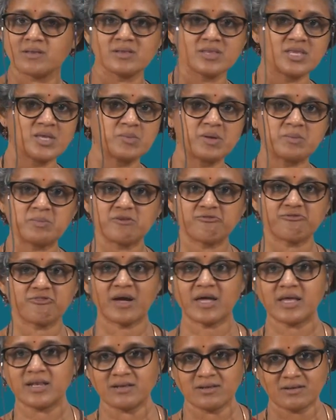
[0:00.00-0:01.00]
they may be
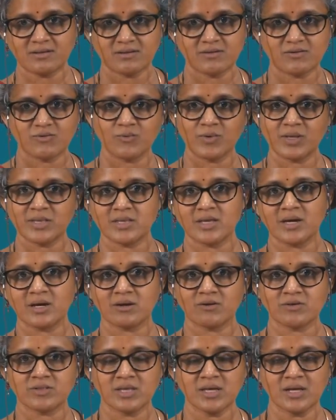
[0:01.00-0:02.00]
fine when they
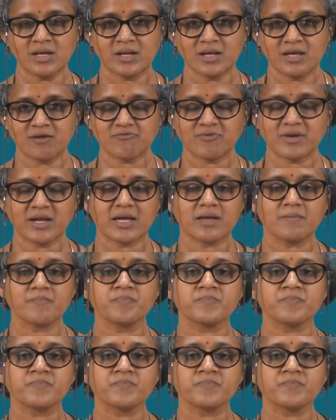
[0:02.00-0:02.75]
are on the left leg.